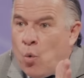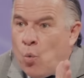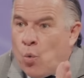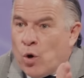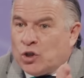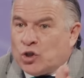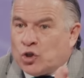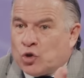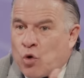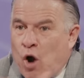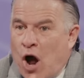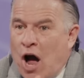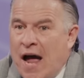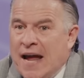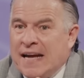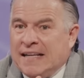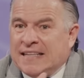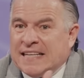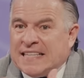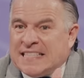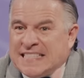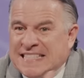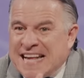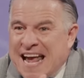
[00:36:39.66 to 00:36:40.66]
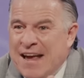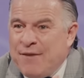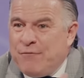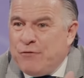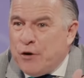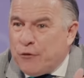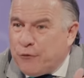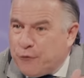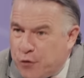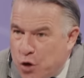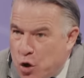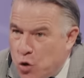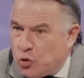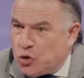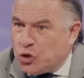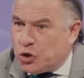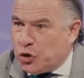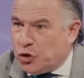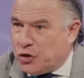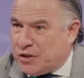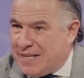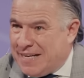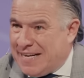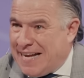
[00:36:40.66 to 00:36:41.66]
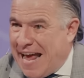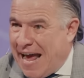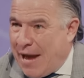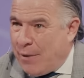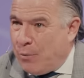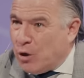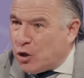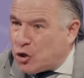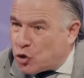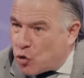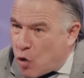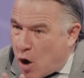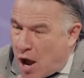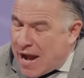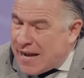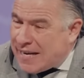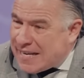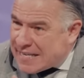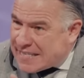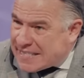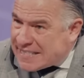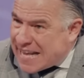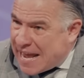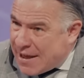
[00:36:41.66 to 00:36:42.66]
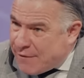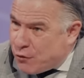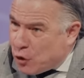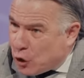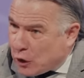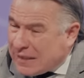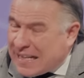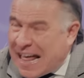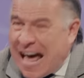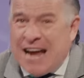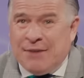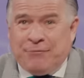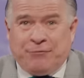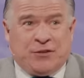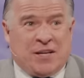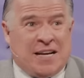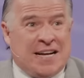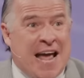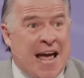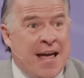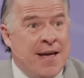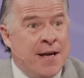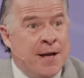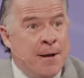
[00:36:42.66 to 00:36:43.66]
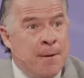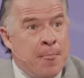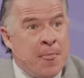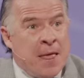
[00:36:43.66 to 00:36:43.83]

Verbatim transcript: We're trying to save your future today. We're trying to save your life today.